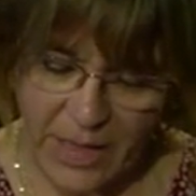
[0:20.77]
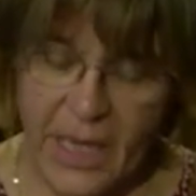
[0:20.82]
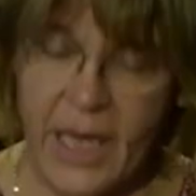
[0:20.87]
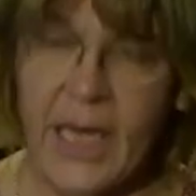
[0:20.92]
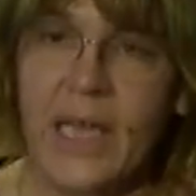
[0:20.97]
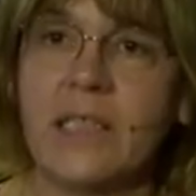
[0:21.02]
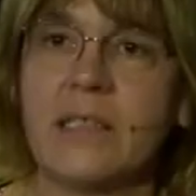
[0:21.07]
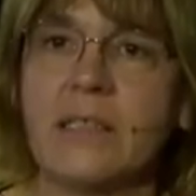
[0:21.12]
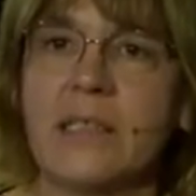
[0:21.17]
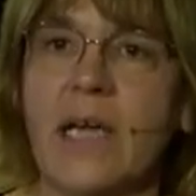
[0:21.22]

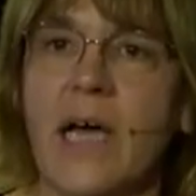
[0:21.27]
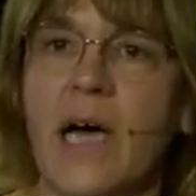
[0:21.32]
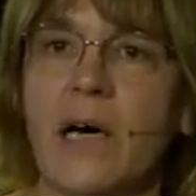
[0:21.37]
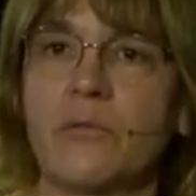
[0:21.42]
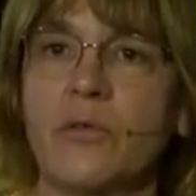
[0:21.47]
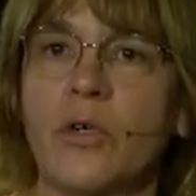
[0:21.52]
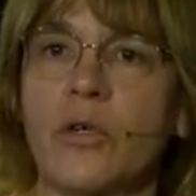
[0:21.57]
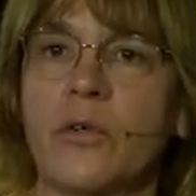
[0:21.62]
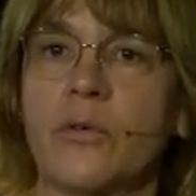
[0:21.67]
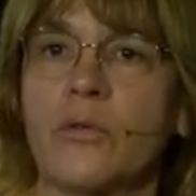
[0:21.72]
And
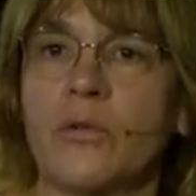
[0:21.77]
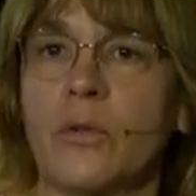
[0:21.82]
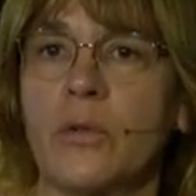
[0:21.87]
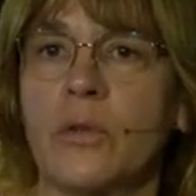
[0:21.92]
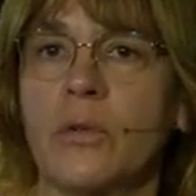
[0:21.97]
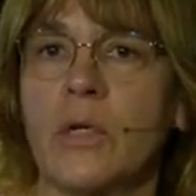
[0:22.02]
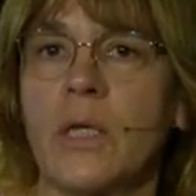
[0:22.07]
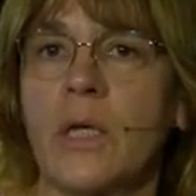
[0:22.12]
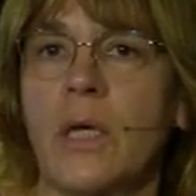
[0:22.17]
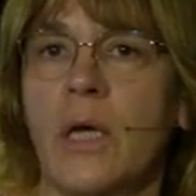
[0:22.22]
our
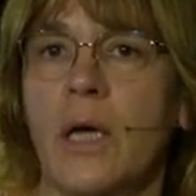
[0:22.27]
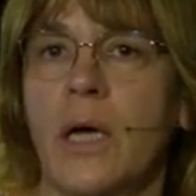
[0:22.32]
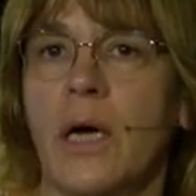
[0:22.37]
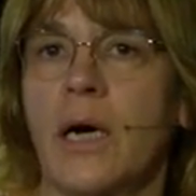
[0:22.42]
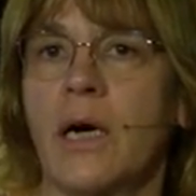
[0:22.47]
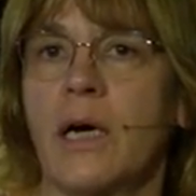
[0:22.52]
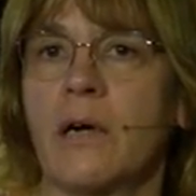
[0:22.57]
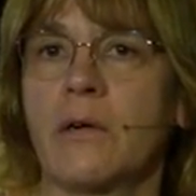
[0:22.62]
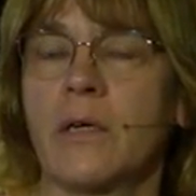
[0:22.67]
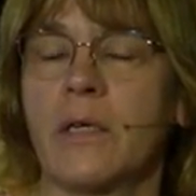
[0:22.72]
role
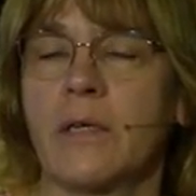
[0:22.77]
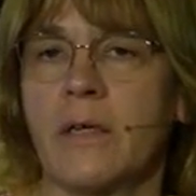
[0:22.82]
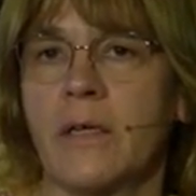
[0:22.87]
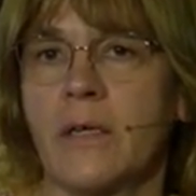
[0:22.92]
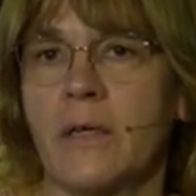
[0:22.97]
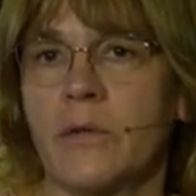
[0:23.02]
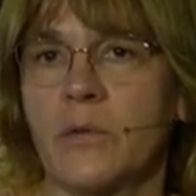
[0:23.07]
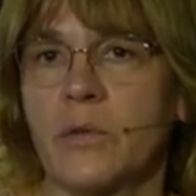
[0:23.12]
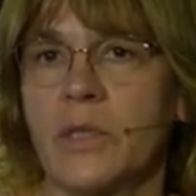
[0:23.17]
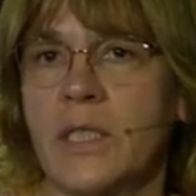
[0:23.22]
are
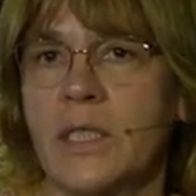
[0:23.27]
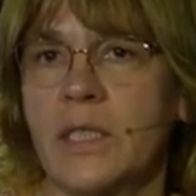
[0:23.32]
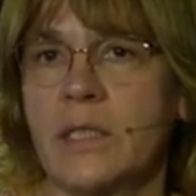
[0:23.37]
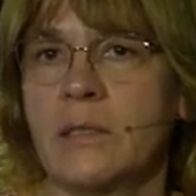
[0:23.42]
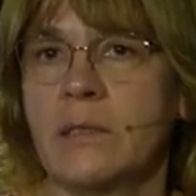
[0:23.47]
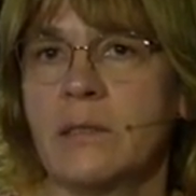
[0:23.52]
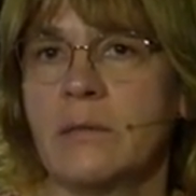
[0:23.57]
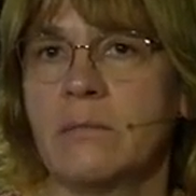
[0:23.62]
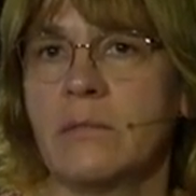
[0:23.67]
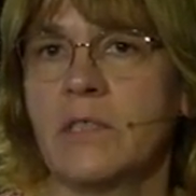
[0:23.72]
really
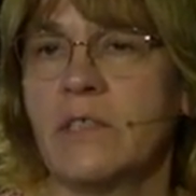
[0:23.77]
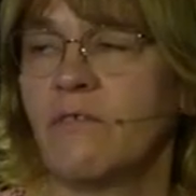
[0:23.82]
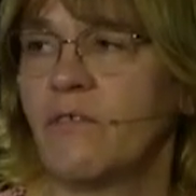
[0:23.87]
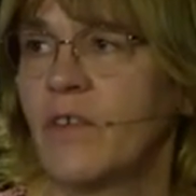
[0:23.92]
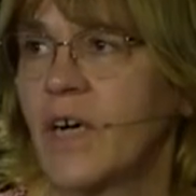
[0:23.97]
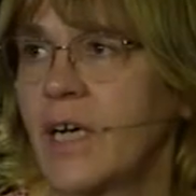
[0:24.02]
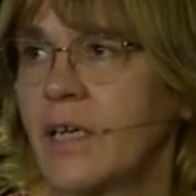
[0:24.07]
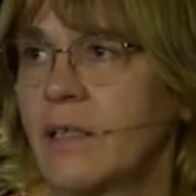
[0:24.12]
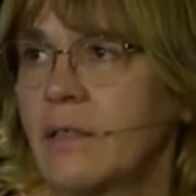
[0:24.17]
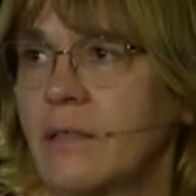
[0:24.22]

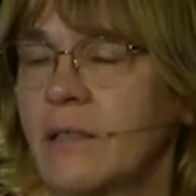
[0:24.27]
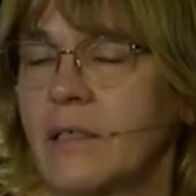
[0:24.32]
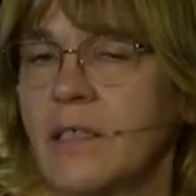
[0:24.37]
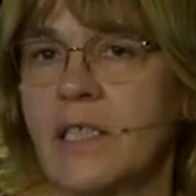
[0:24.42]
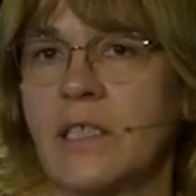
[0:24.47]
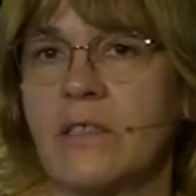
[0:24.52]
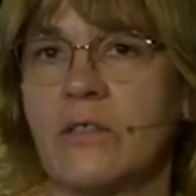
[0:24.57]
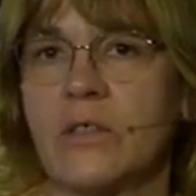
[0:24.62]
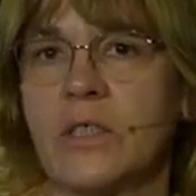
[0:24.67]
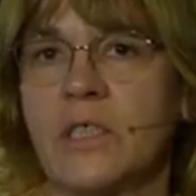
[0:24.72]
defined
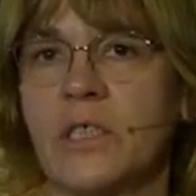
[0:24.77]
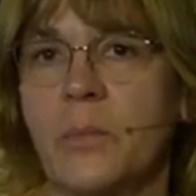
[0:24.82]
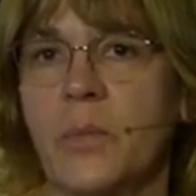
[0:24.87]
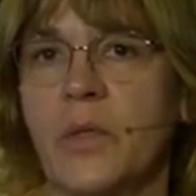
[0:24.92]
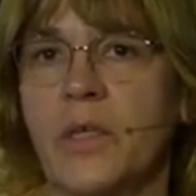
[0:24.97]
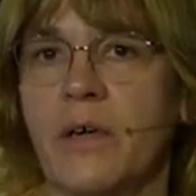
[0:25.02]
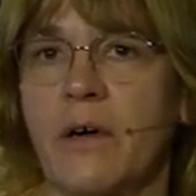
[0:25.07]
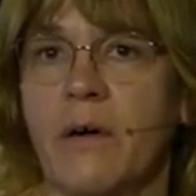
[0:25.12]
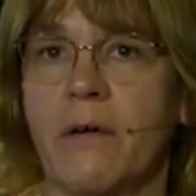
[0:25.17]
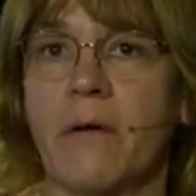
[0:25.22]
in the
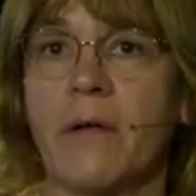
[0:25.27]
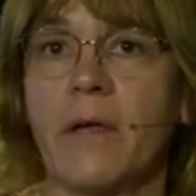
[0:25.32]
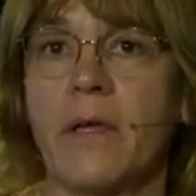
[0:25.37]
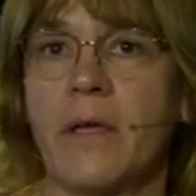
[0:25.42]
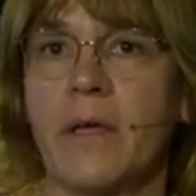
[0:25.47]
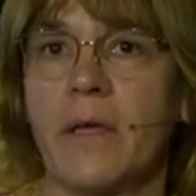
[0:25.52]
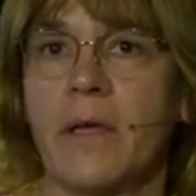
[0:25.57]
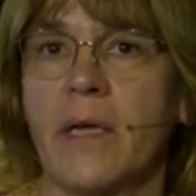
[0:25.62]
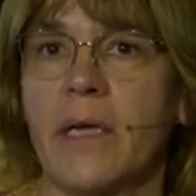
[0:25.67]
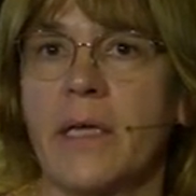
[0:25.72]
CPR.
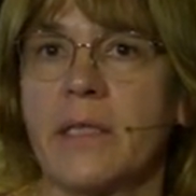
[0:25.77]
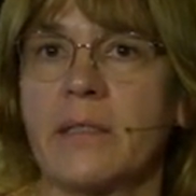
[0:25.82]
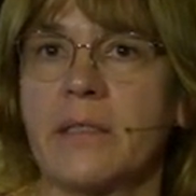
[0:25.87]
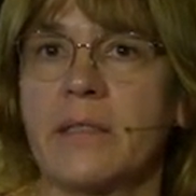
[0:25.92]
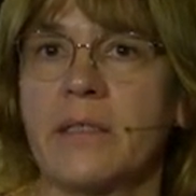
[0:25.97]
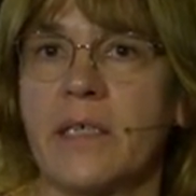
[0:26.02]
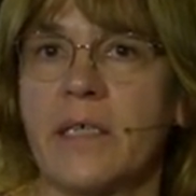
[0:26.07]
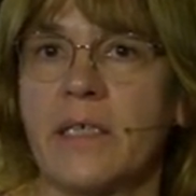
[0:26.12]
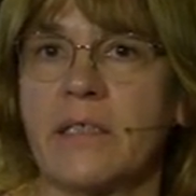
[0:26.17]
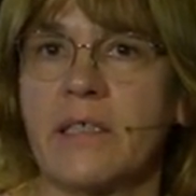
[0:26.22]
And
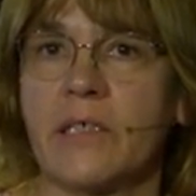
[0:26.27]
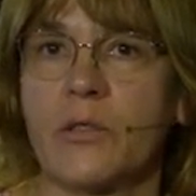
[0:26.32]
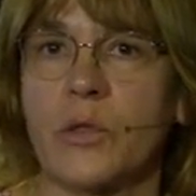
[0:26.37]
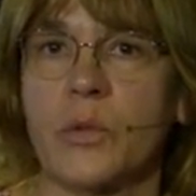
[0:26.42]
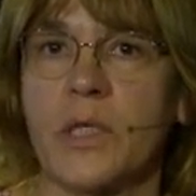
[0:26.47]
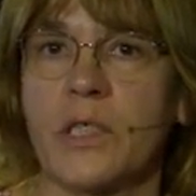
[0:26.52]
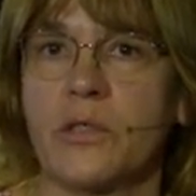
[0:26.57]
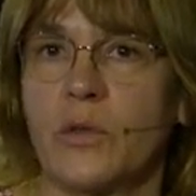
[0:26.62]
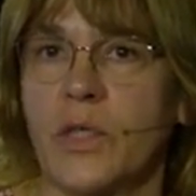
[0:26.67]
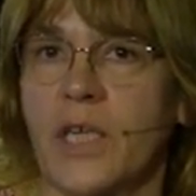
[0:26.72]
that's
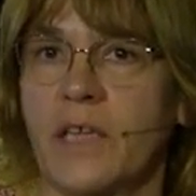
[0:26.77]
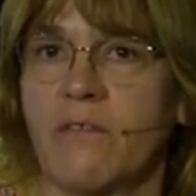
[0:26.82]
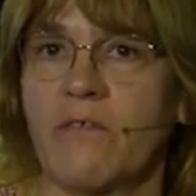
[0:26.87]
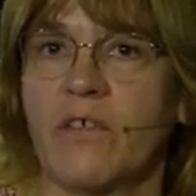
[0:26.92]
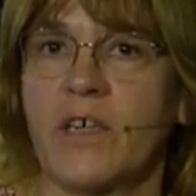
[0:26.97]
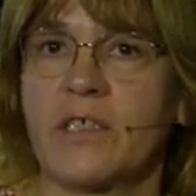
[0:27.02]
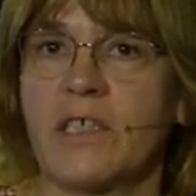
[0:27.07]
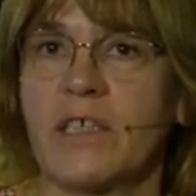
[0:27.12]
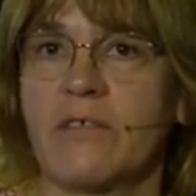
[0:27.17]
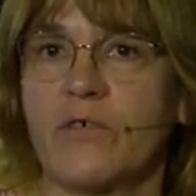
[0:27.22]
where you can
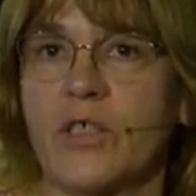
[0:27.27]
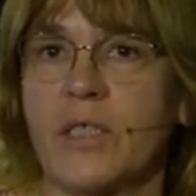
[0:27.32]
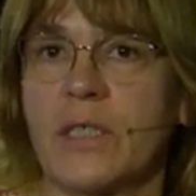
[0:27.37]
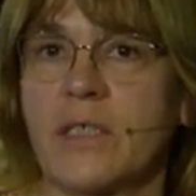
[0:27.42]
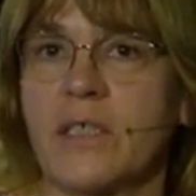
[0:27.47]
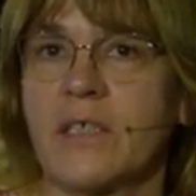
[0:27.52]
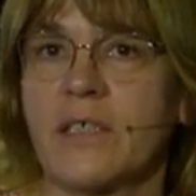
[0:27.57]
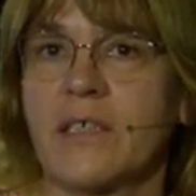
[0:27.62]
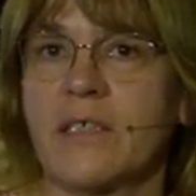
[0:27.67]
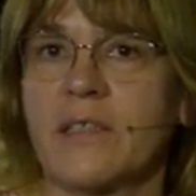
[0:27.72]
find
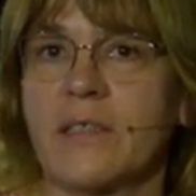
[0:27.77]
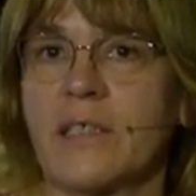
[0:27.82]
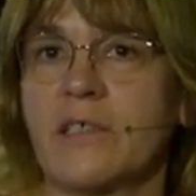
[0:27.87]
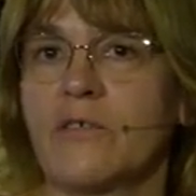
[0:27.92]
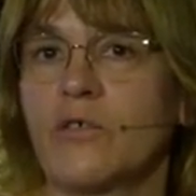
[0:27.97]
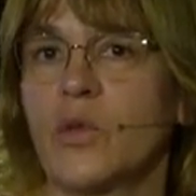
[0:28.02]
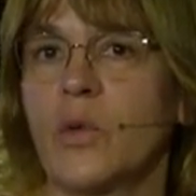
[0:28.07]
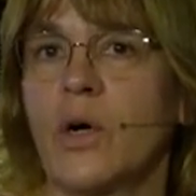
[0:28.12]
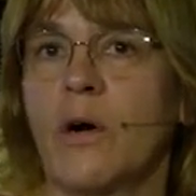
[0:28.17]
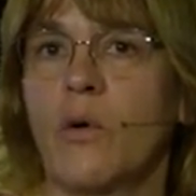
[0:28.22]
everything. I
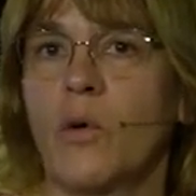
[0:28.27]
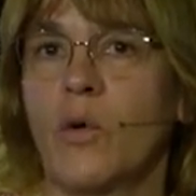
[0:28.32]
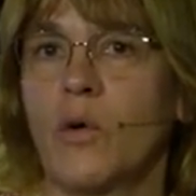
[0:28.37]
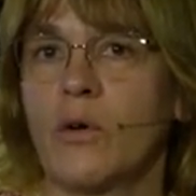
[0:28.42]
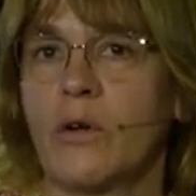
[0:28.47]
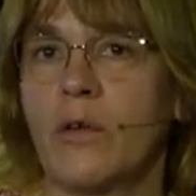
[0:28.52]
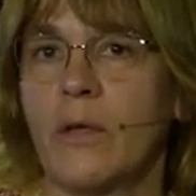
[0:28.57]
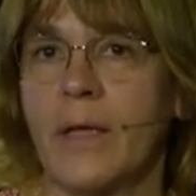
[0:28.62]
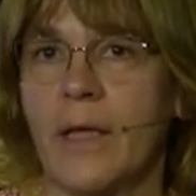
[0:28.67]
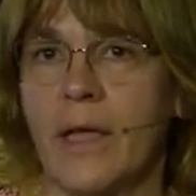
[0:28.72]
think you are
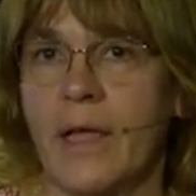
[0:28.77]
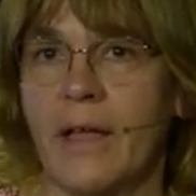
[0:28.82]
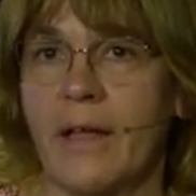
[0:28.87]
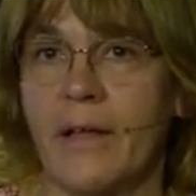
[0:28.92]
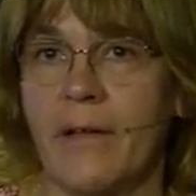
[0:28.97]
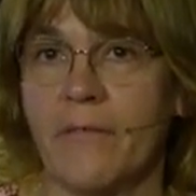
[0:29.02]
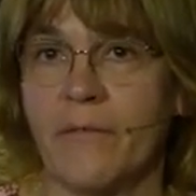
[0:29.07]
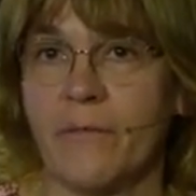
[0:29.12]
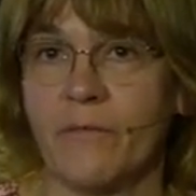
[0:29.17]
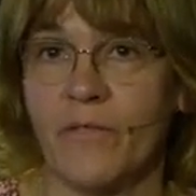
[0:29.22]
all
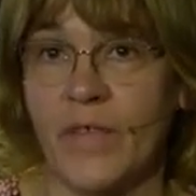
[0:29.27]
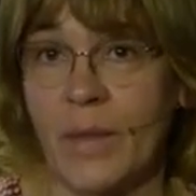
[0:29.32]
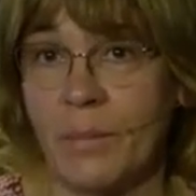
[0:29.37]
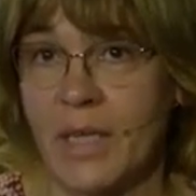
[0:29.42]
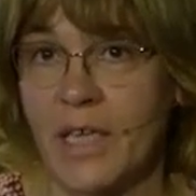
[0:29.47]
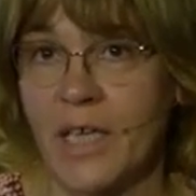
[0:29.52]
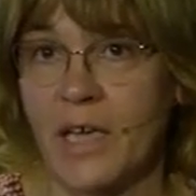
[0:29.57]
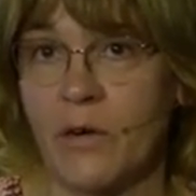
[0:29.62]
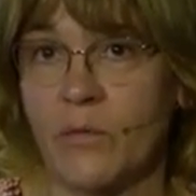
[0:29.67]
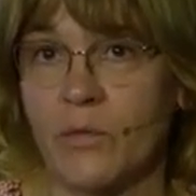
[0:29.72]

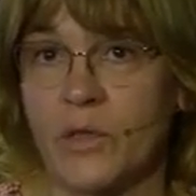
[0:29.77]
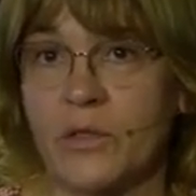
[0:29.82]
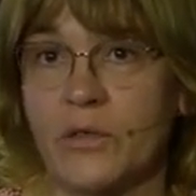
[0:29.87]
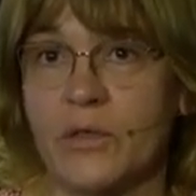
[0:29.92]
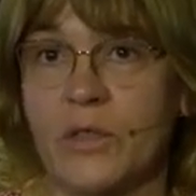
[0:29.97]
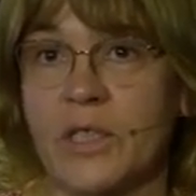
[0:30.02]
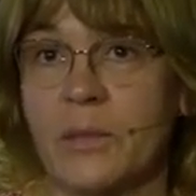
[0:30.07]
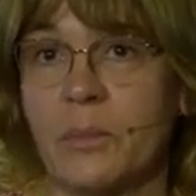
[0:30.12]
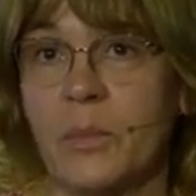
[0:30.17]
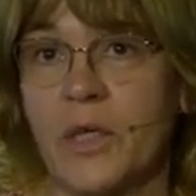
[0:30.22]
familiar with the
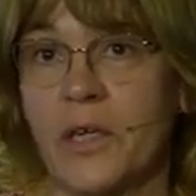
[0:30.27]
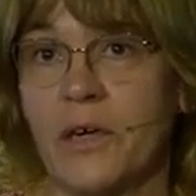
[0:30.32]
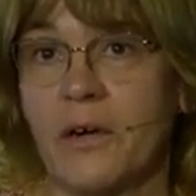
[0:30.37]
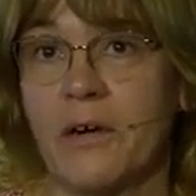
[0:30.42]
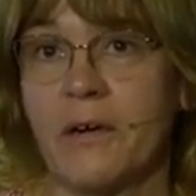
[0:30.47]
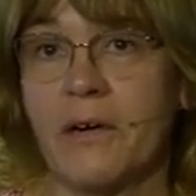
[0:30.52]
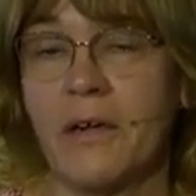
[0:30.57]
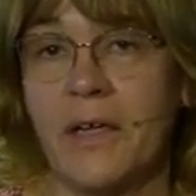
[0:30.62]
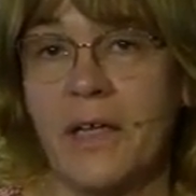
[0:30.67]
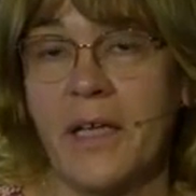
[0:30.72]

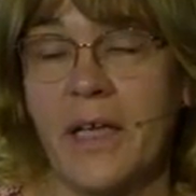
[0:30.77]
CPR.